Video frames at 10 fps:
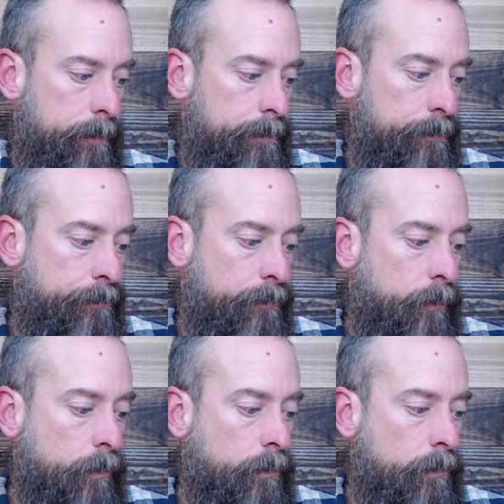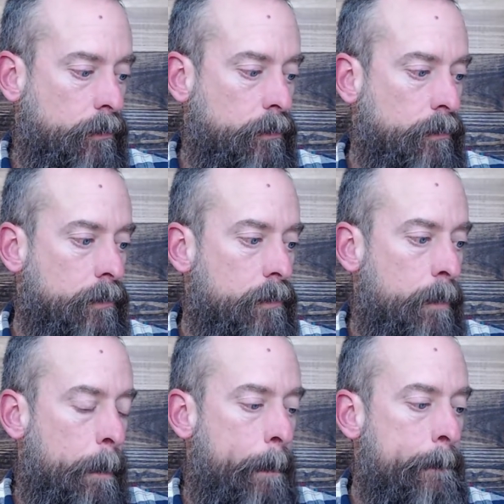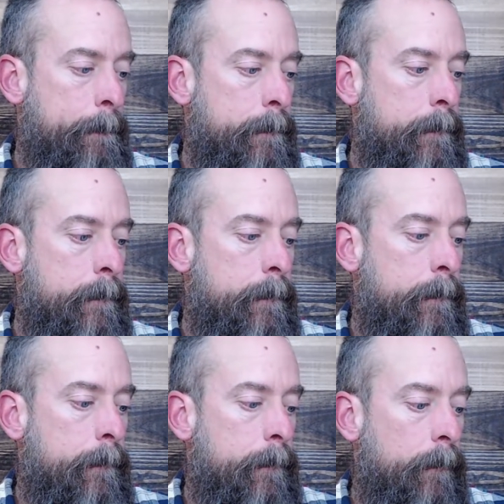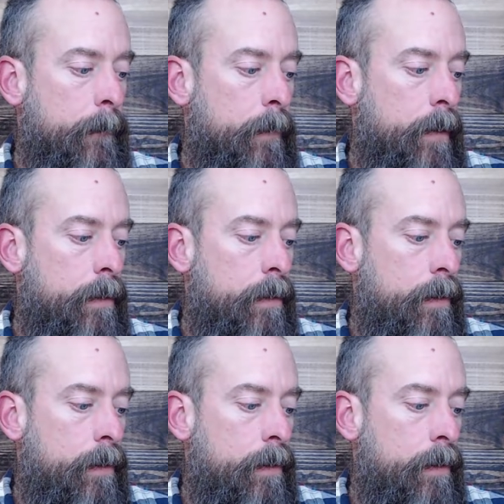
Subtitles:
No one is speaking in this clip.